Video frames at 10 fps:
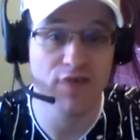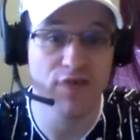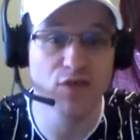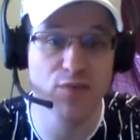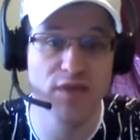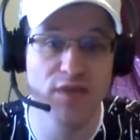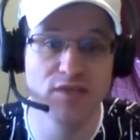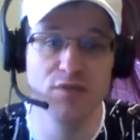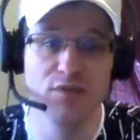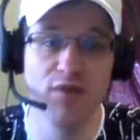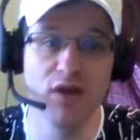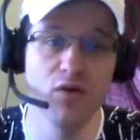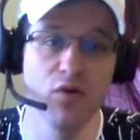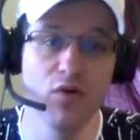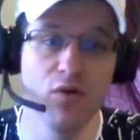First base, Joey
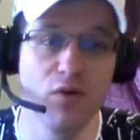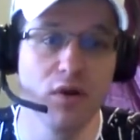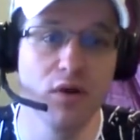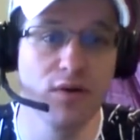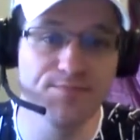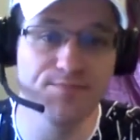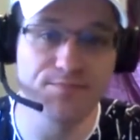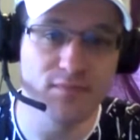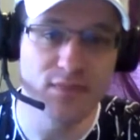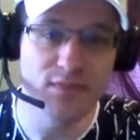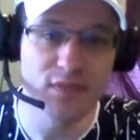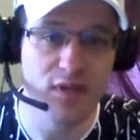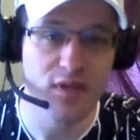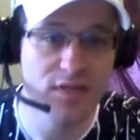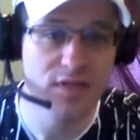Votto.
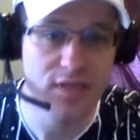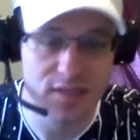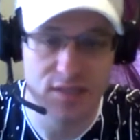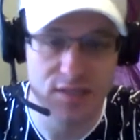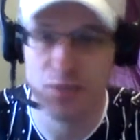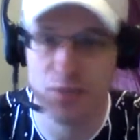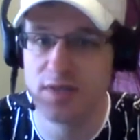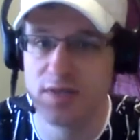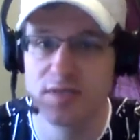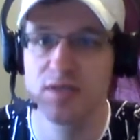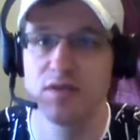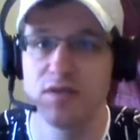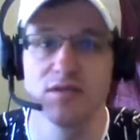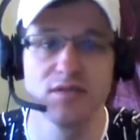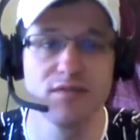Didn't list his price
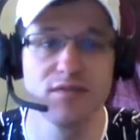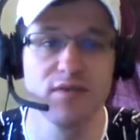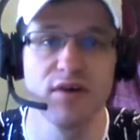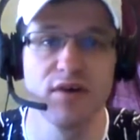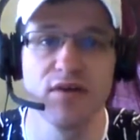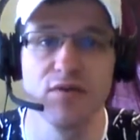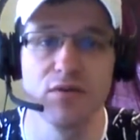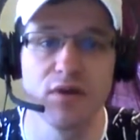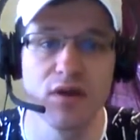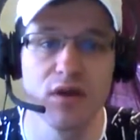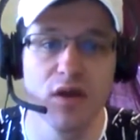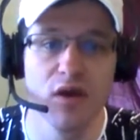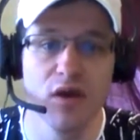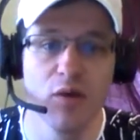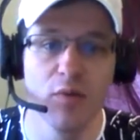here. Let's see if I can find it real quick.
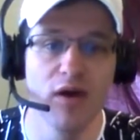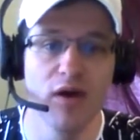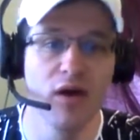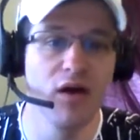But